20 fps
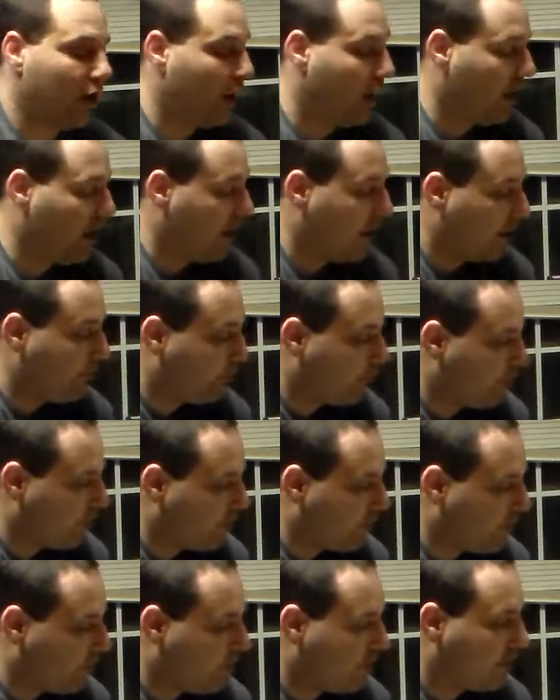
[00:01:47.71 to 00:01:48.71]
and
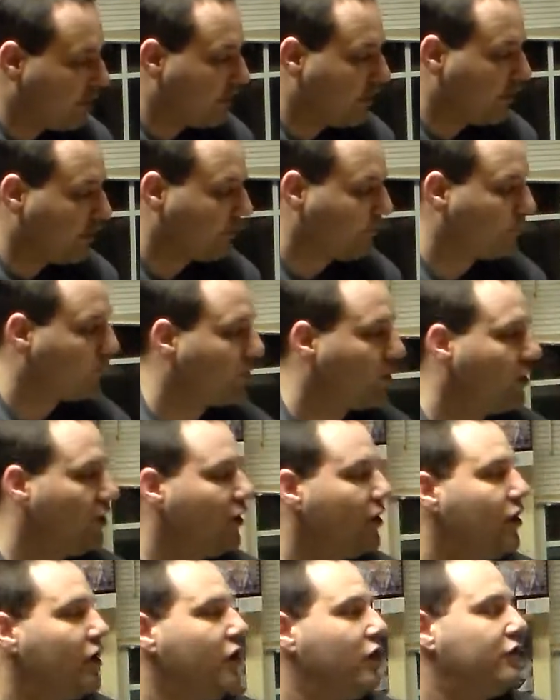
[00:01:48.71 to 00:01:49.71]
put them in there.
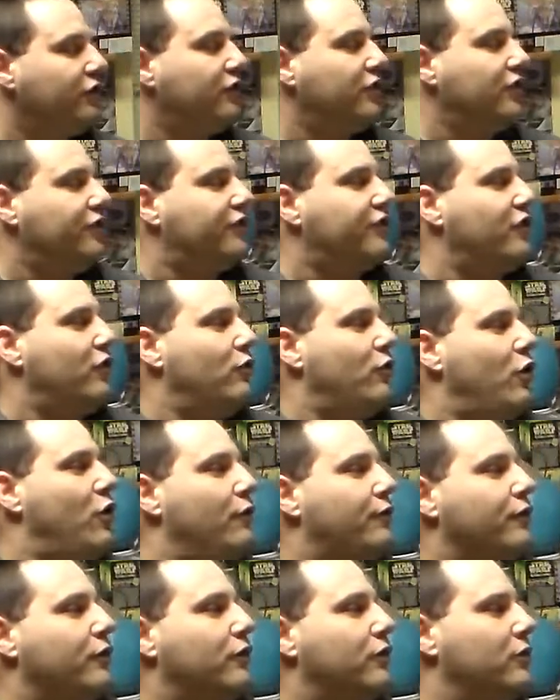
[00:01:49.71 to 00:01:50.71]
So let's go
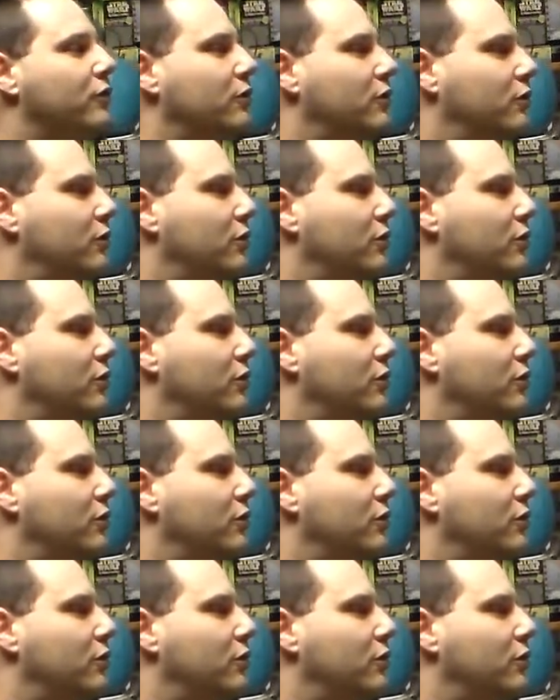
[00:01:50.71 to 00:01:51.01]
over